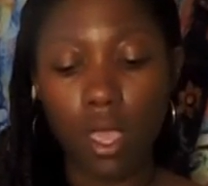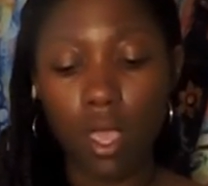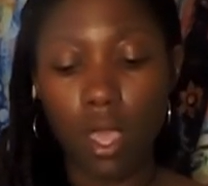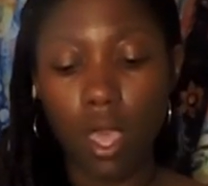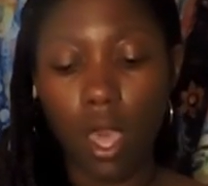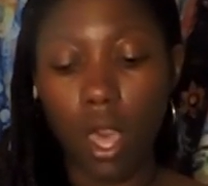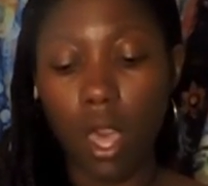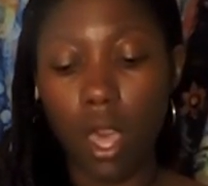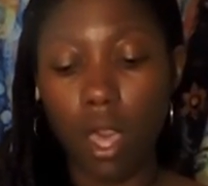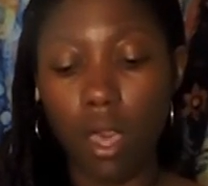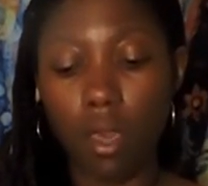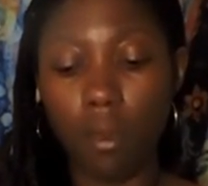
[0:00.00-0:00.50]

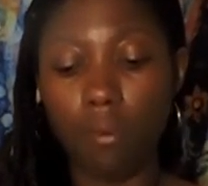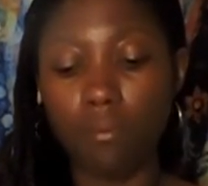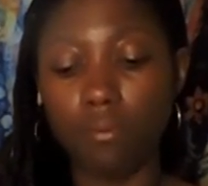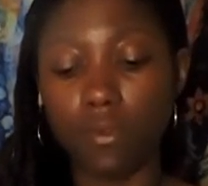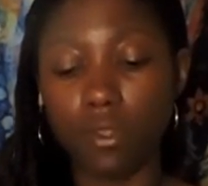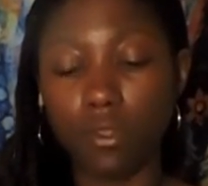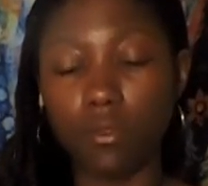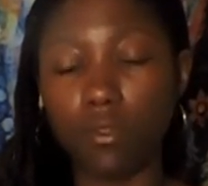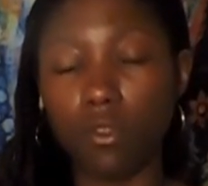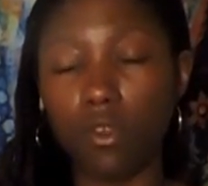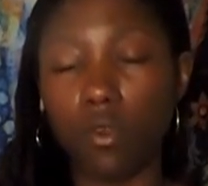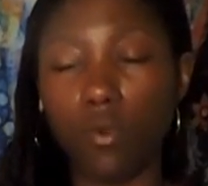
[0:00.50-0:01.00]

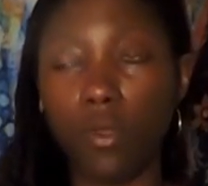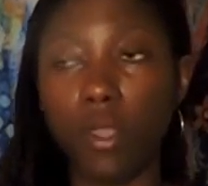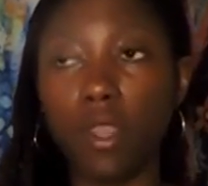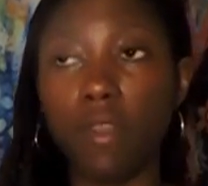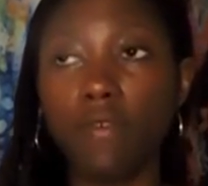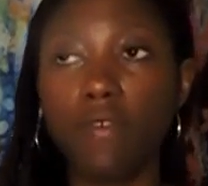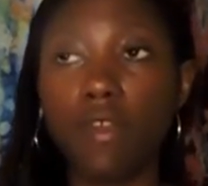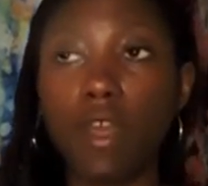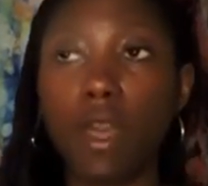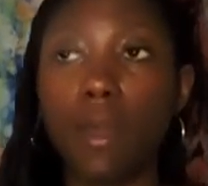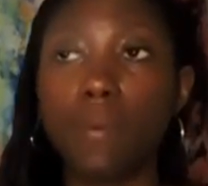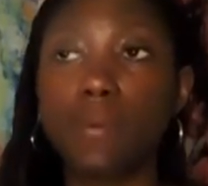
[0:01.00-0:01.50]
The Queen
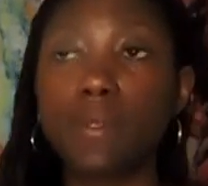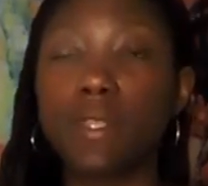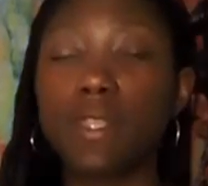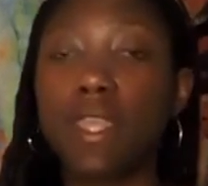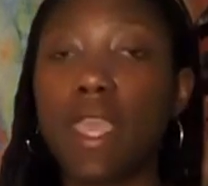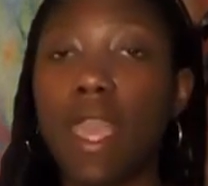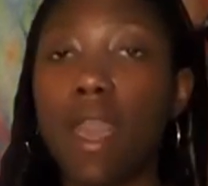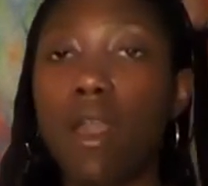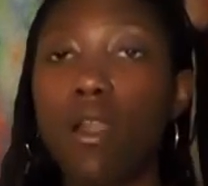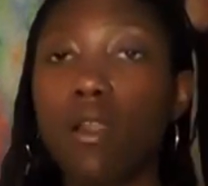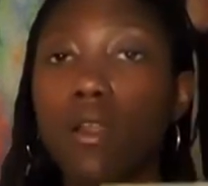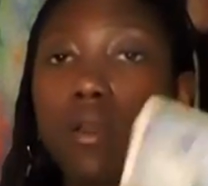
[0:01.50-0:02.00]
of Cups and
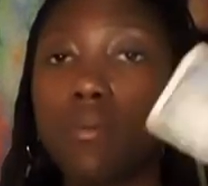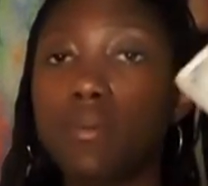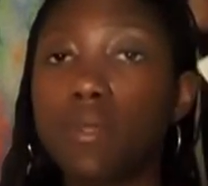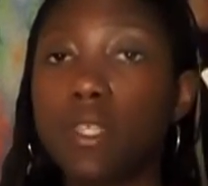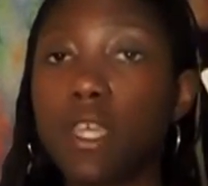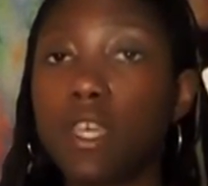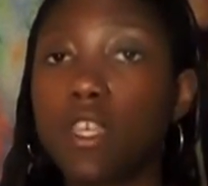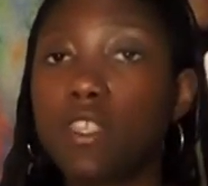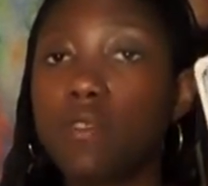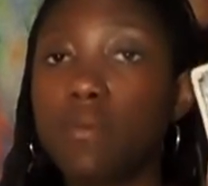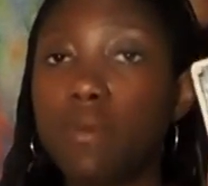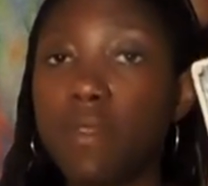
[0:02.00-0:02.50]
the Outcome
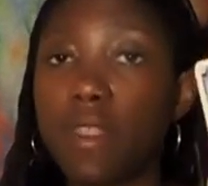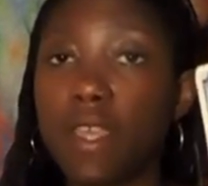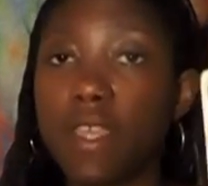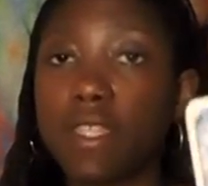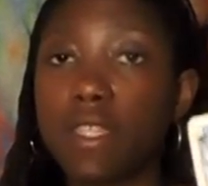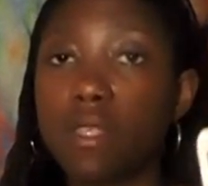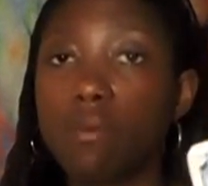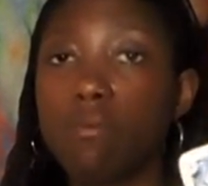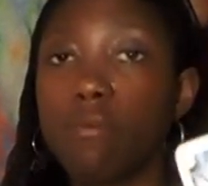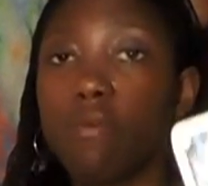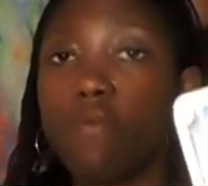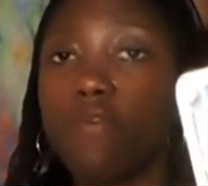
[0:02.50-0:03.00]
tells me that
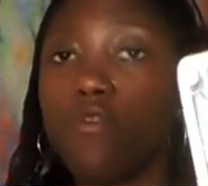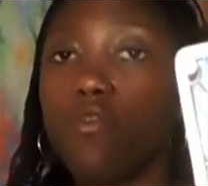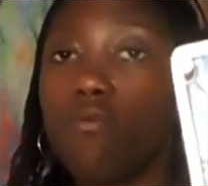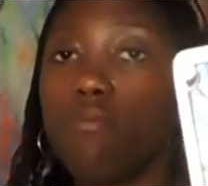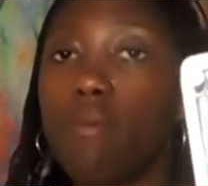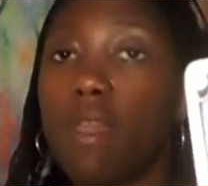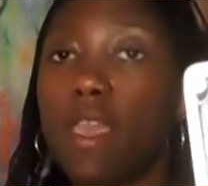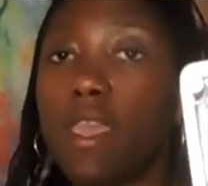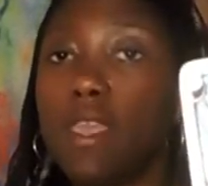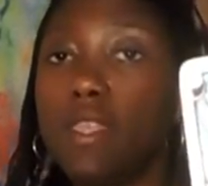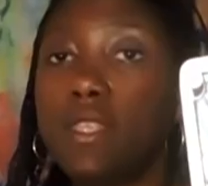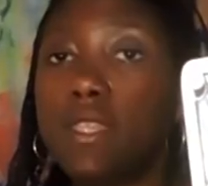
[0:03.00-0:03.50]
some of you
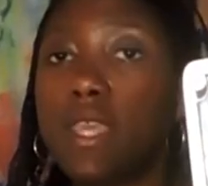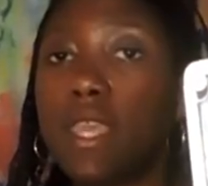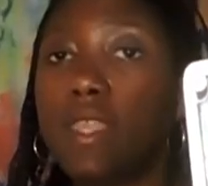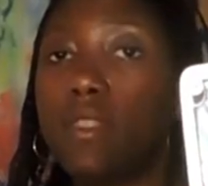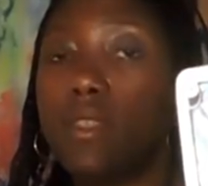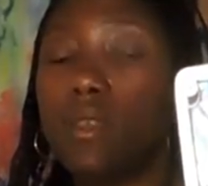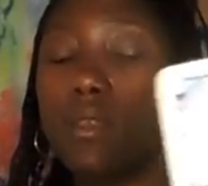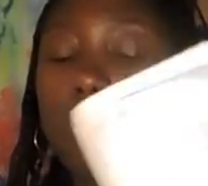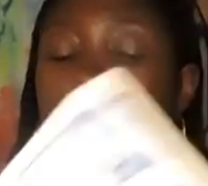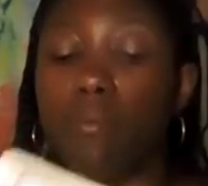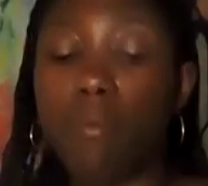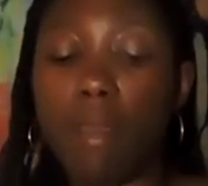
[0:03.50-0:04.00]
may take
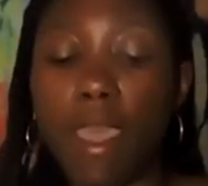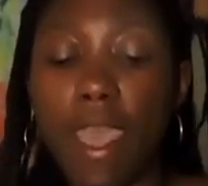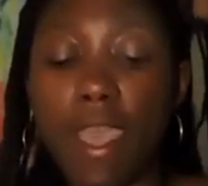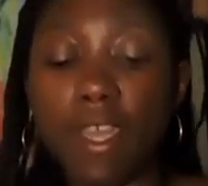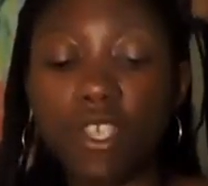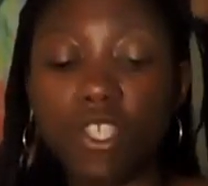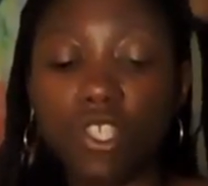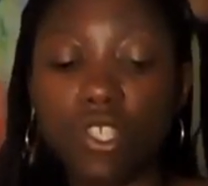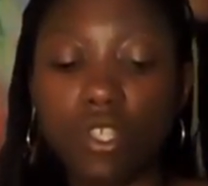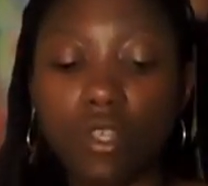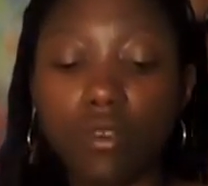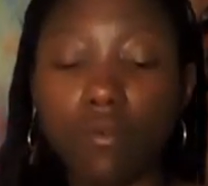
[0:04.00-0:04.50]
the
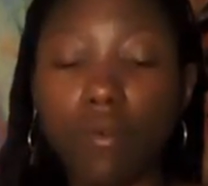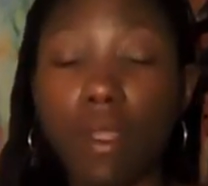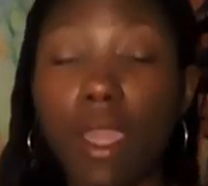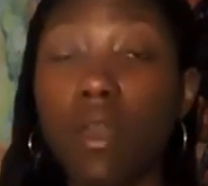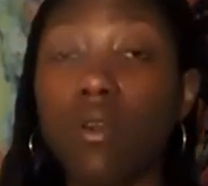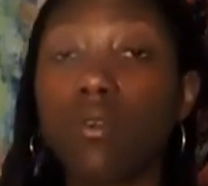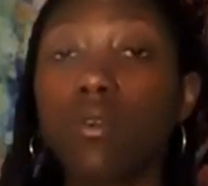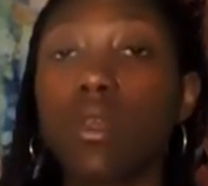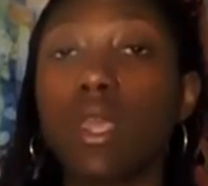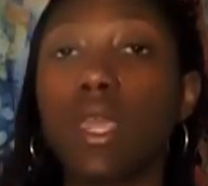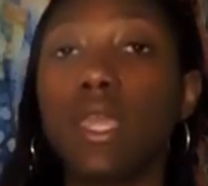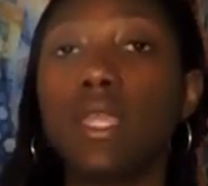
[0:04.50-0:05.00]
compassionate
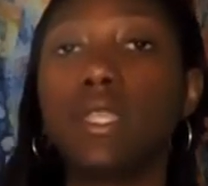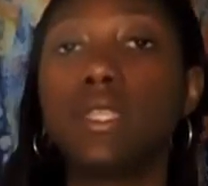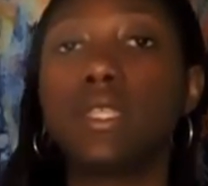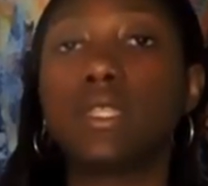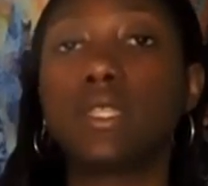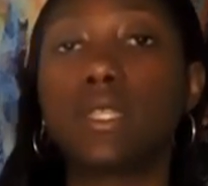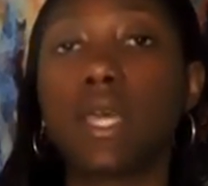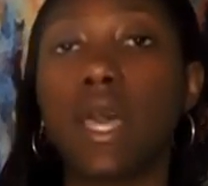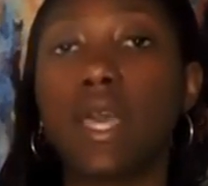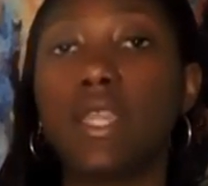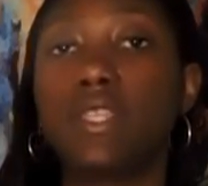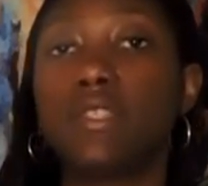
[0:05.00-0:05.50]
route and
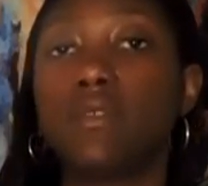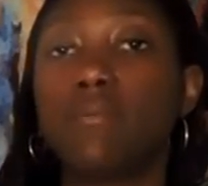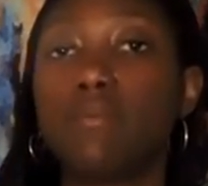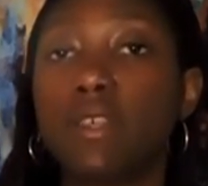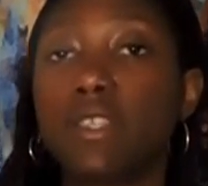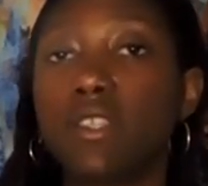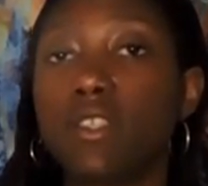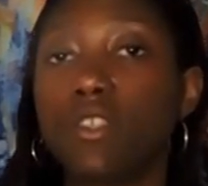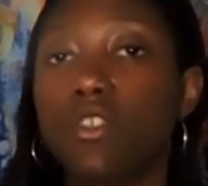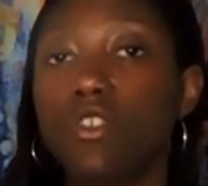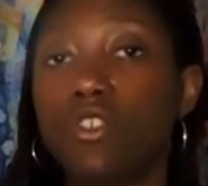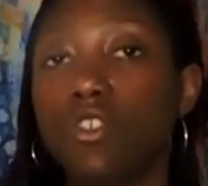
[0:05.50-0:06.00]
decide to
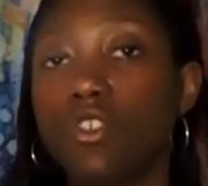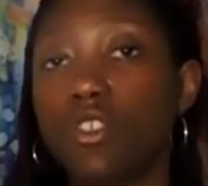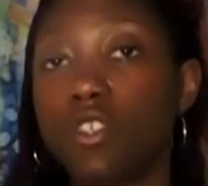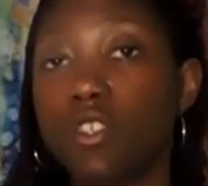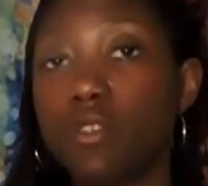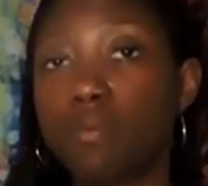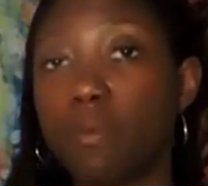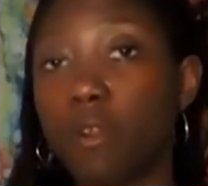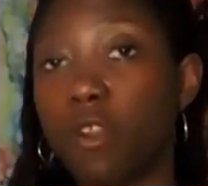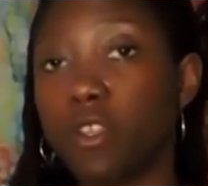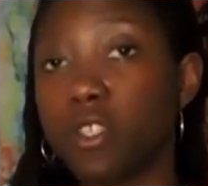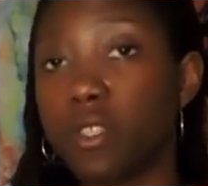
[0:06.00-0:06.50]
message
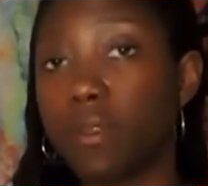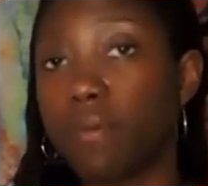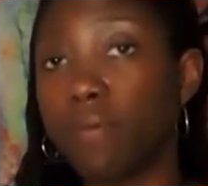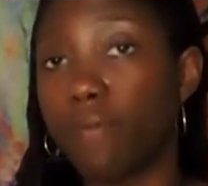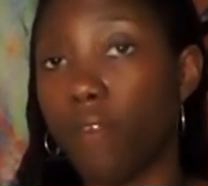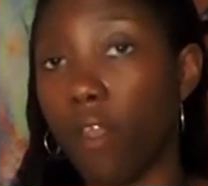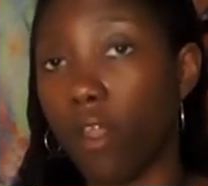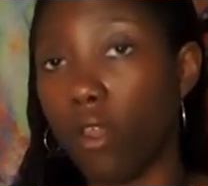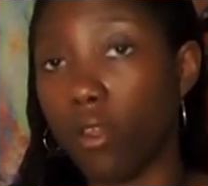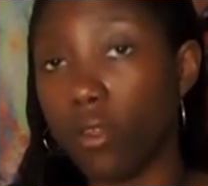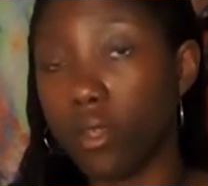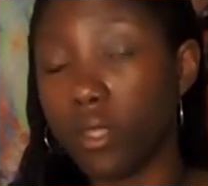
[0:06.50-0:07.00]
this person
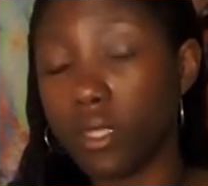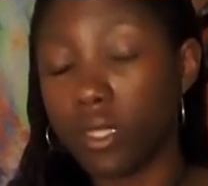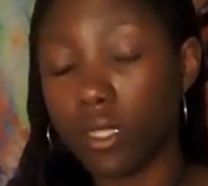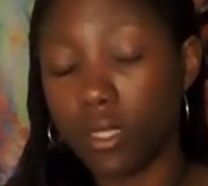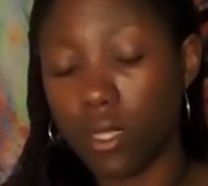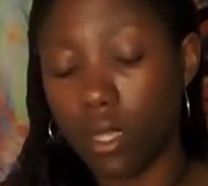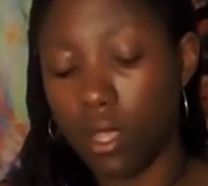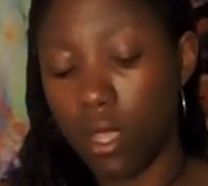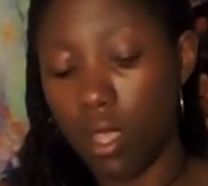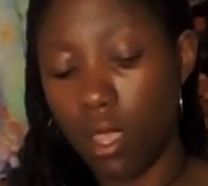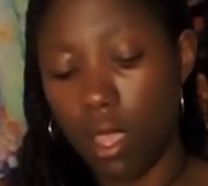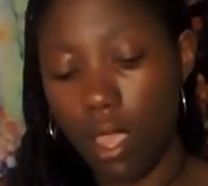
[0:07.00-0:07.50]
first,
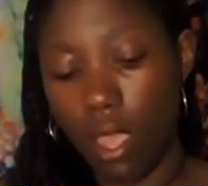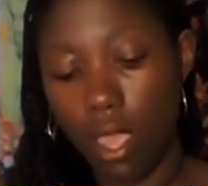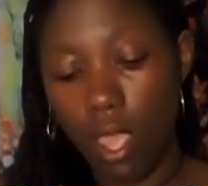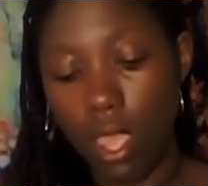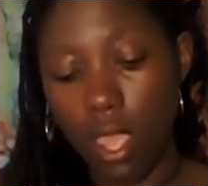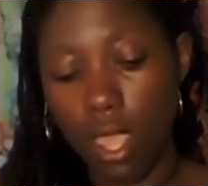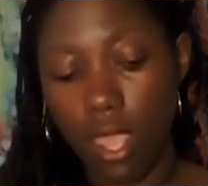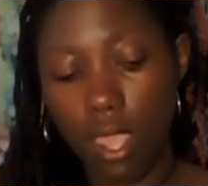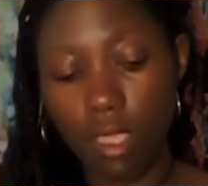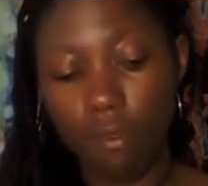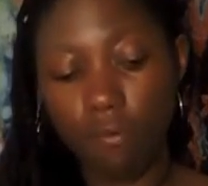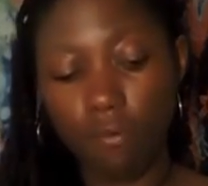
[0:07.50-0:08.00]

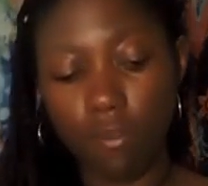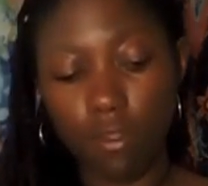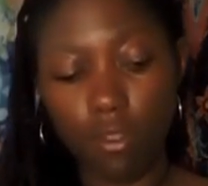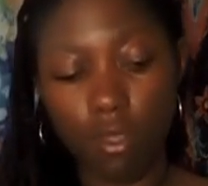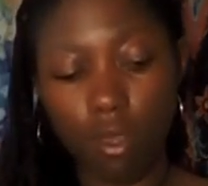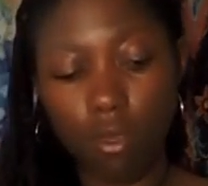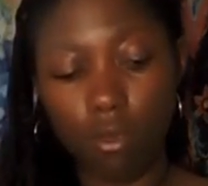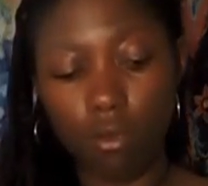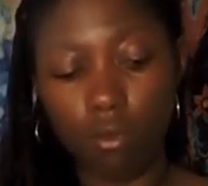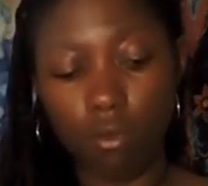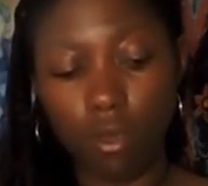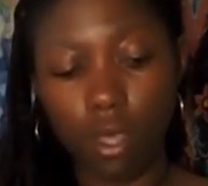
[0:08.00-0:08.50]
even
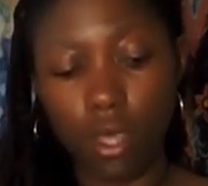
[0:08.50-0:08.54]
though,